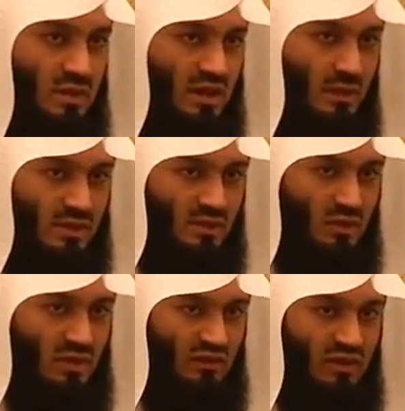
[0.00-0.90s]
it becomes
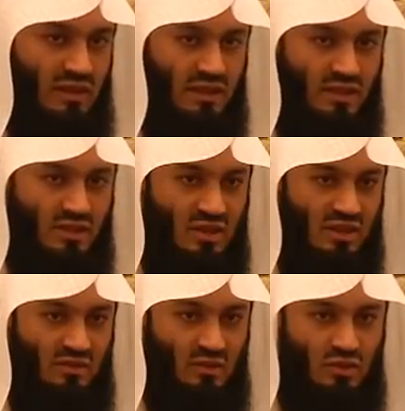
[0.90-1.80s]
more difficult and
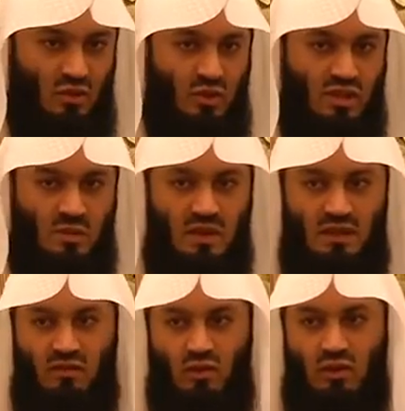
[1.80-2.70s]
stressful, so we
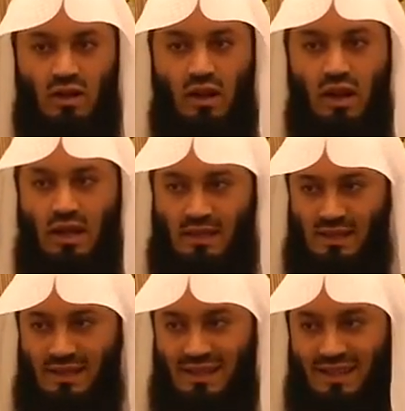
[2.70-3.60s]
speak for
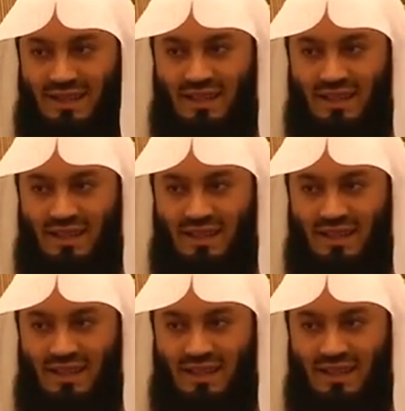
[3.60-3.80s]
less.